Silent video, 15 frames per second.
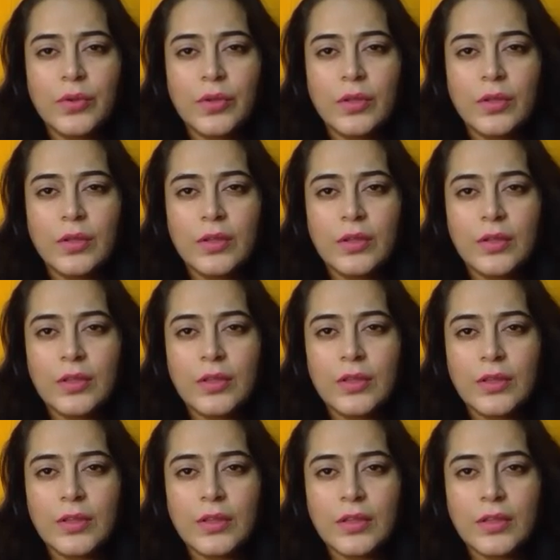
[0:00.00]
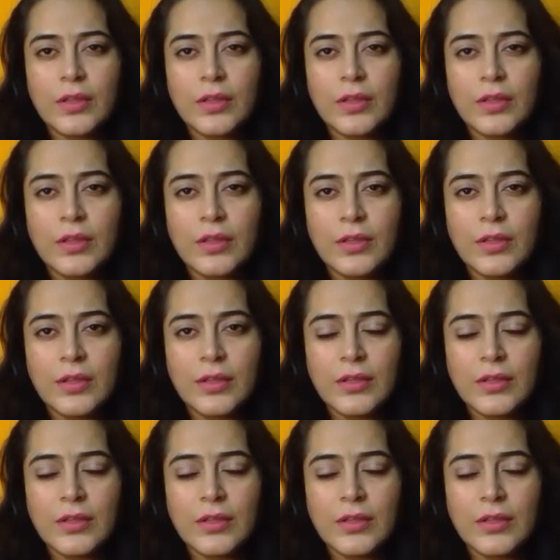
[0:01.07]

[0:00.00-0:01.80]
Nothing is said.